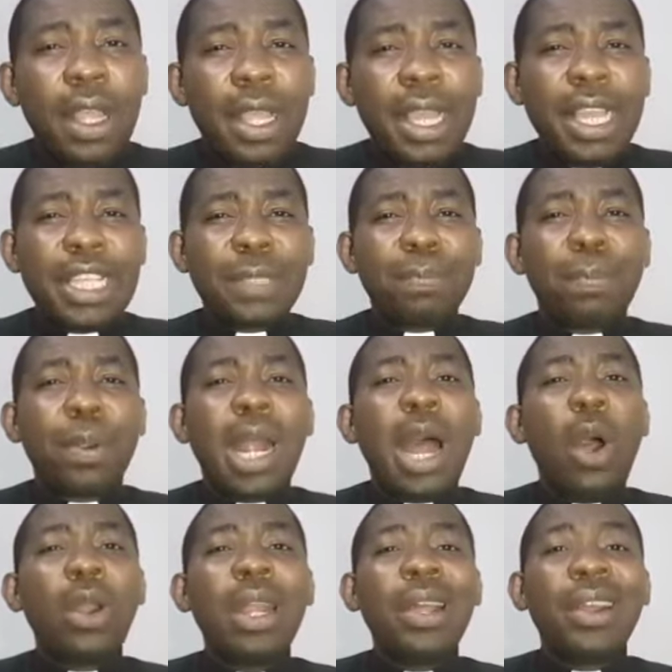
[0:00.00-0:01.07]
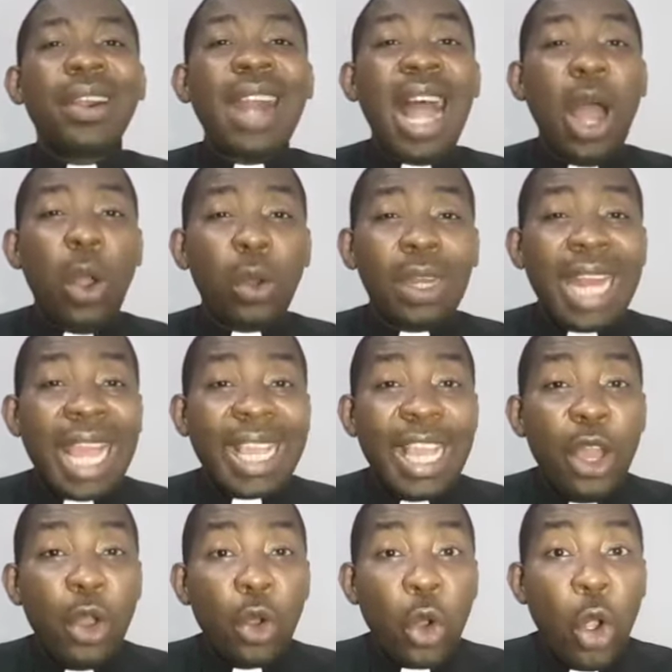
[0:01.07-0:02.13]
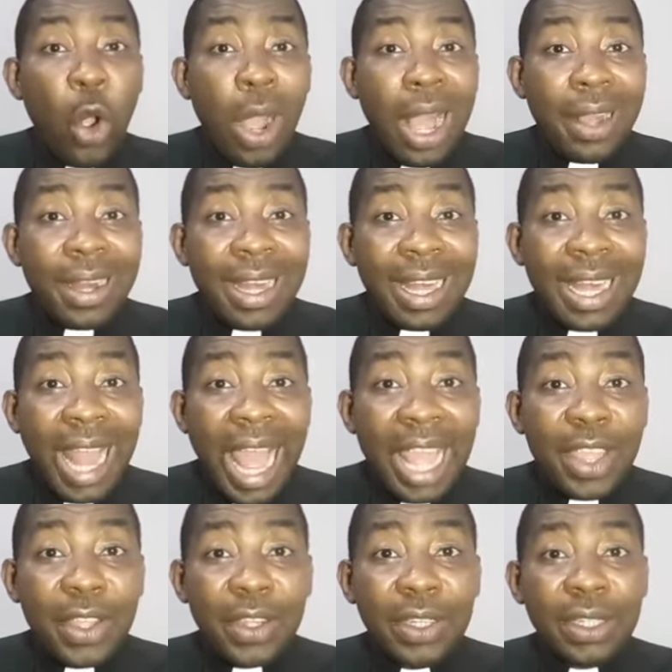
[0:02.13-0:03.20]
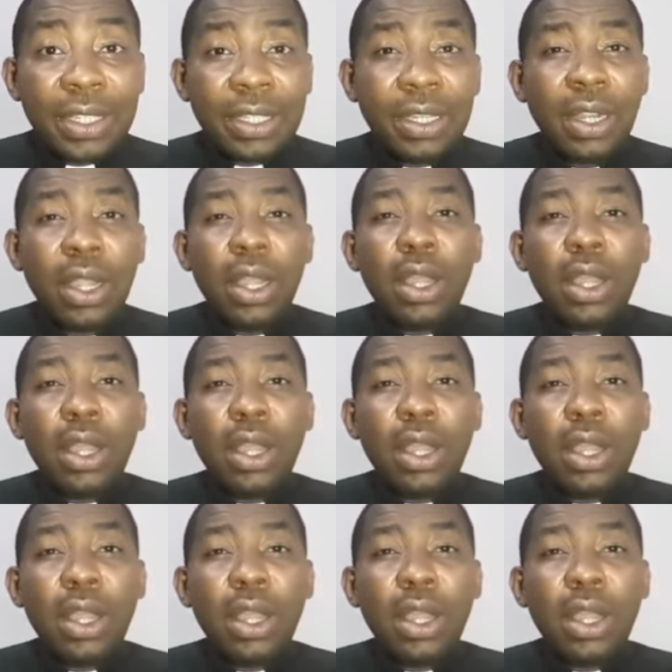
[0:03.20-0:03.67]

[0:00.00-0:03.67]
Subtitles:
is prowling around like a roaring lion